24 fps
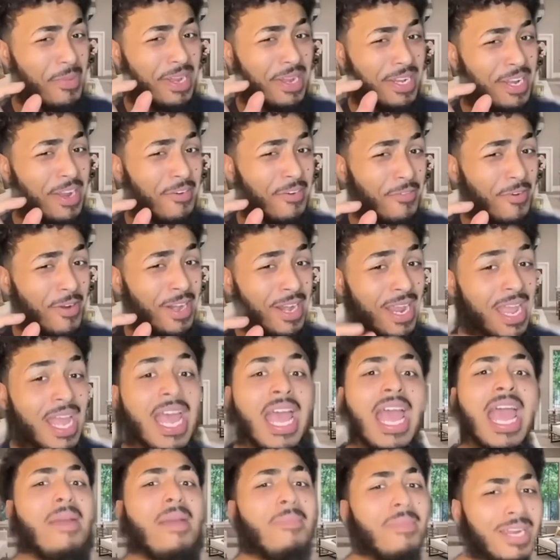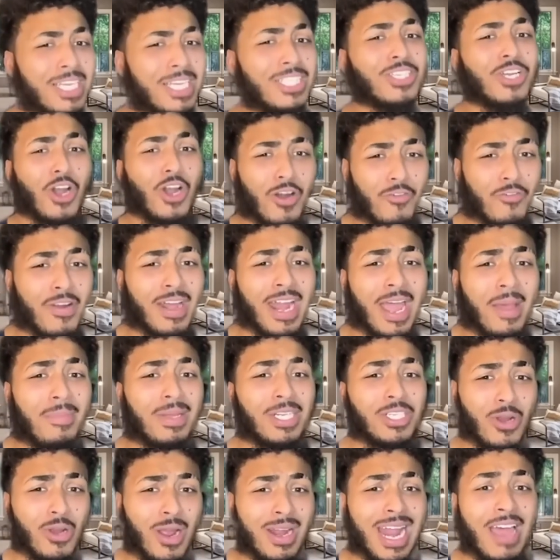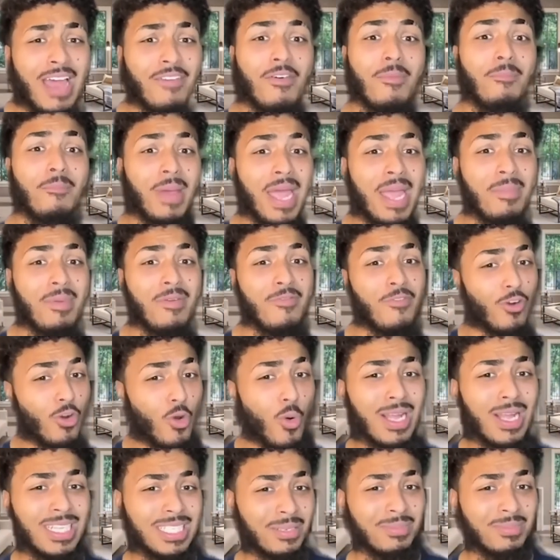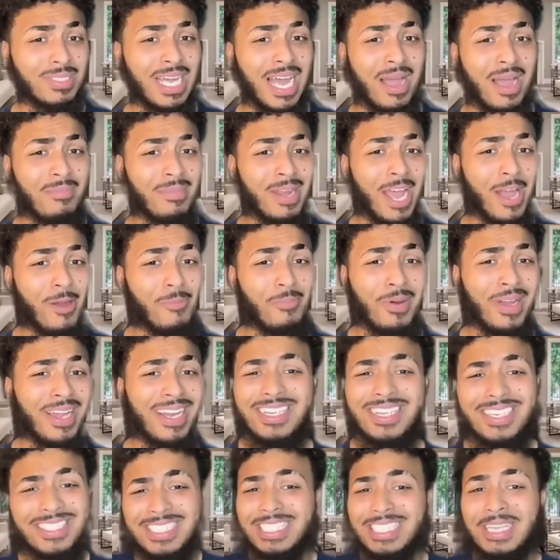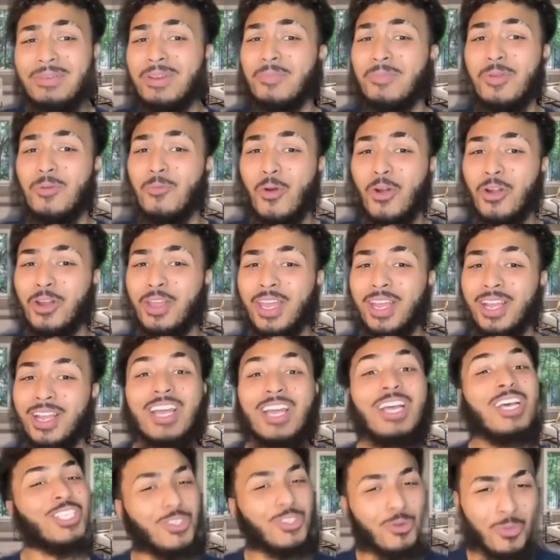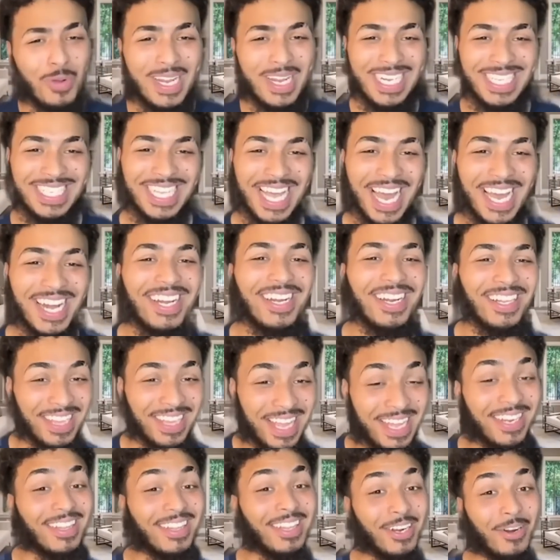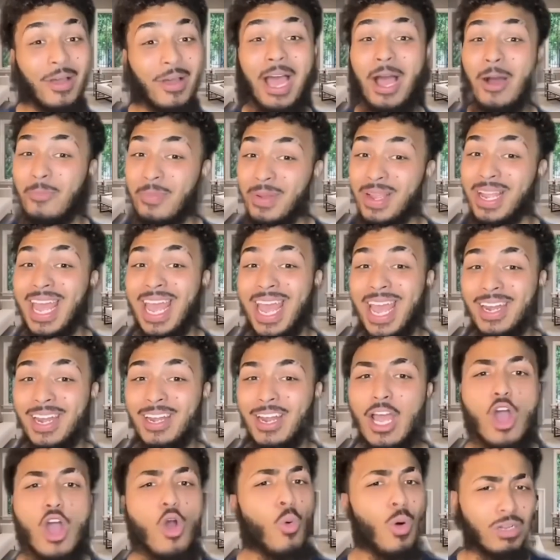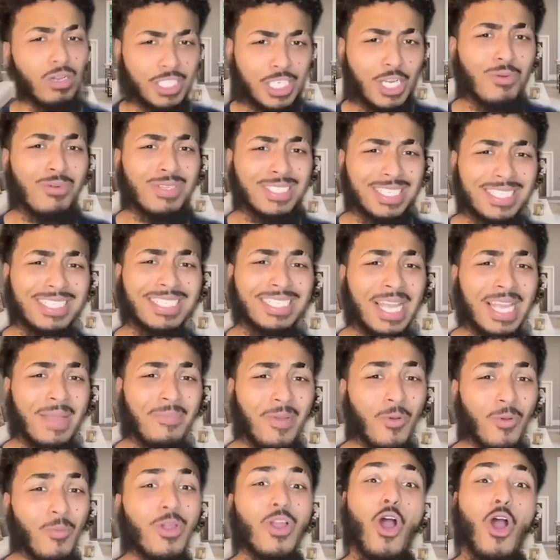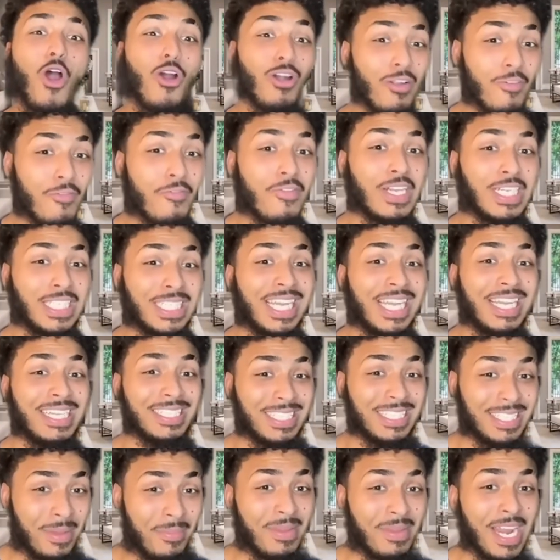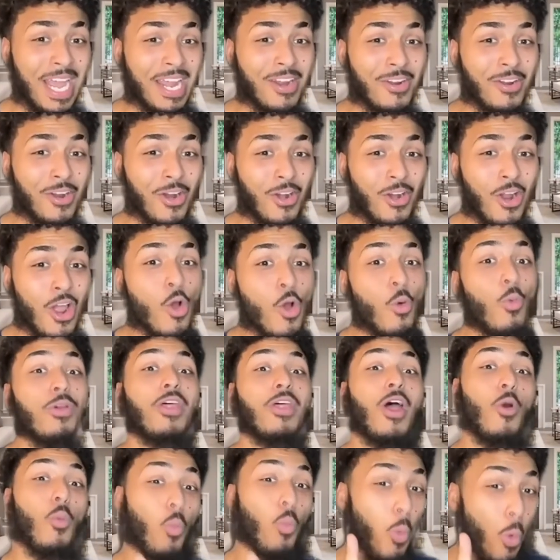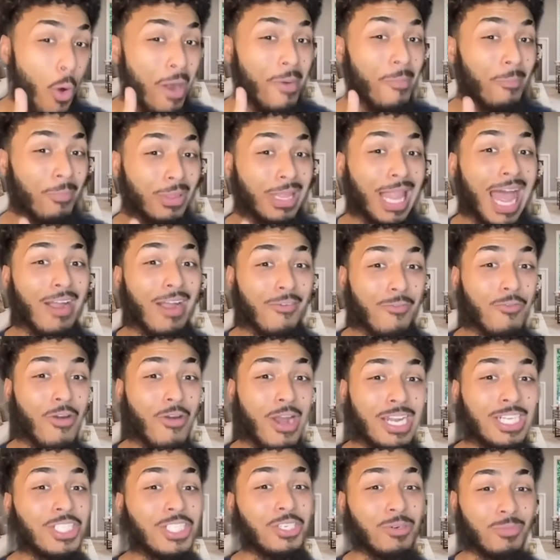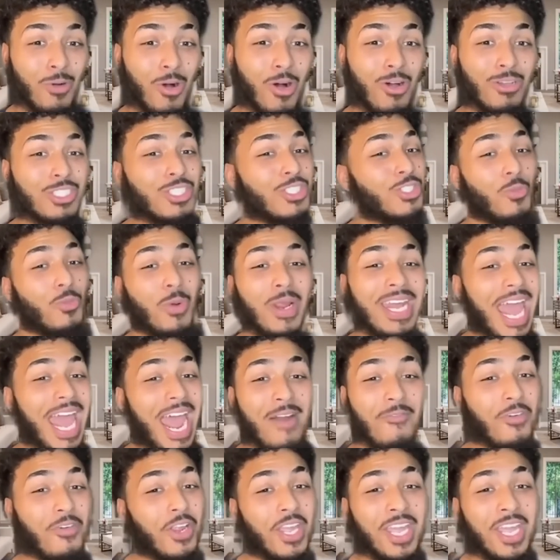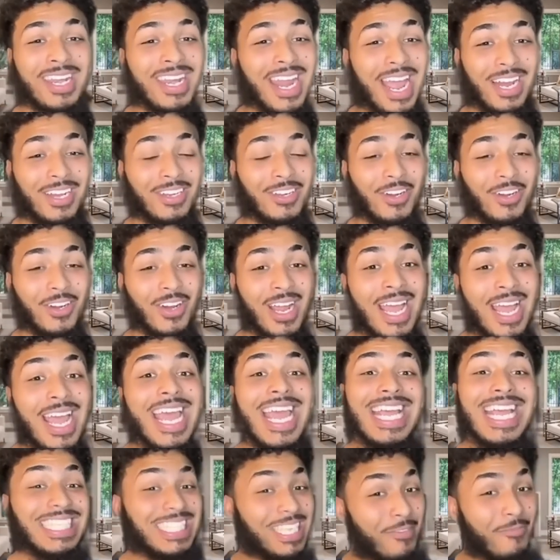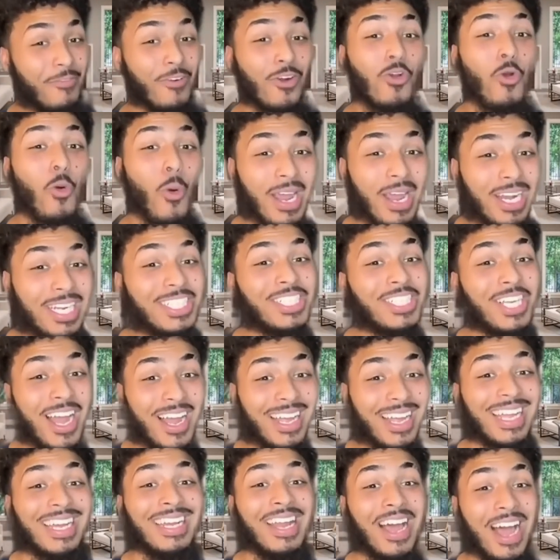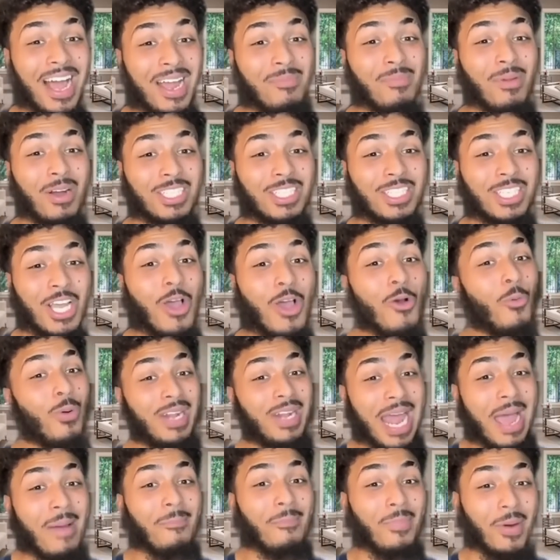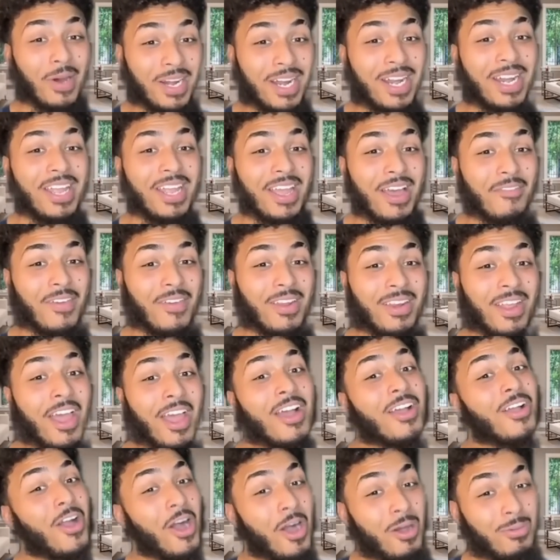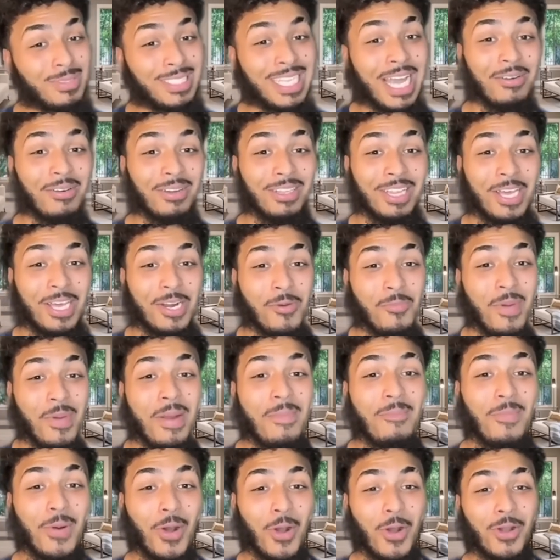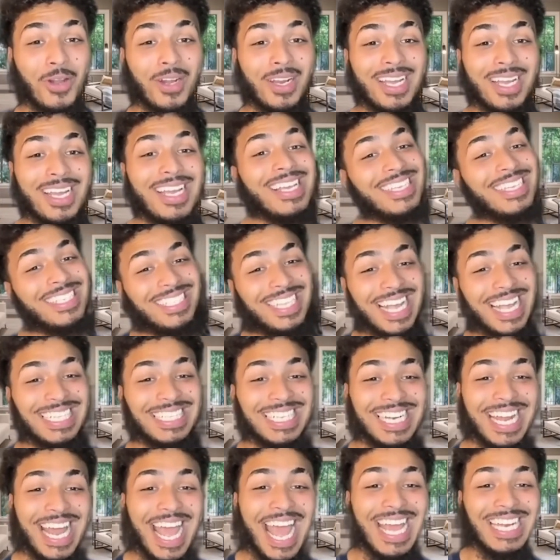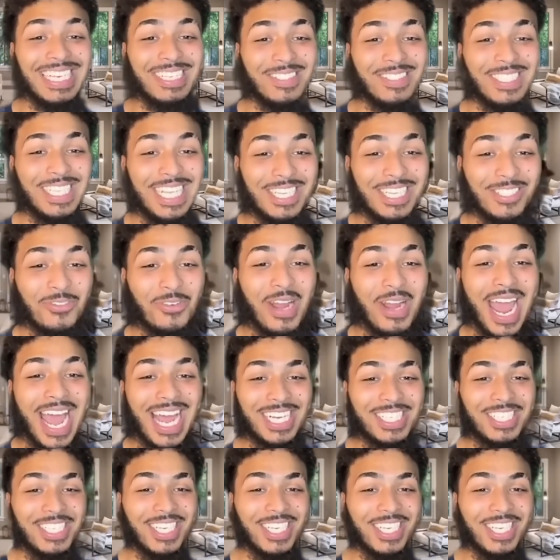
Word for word: different. Him and his girlfriend have been trying to have a baby for quite some time now, but it doesn't seem to be working, so we decided to lend a little helping hand. While she was asleep, we artificially inseminated her with our one black friend Jamal's sweet African nectar. He's in for quite a shock in nine months when that bun in the oven comes the out prank. a little bit burnt. Stay to the end to see his reaction.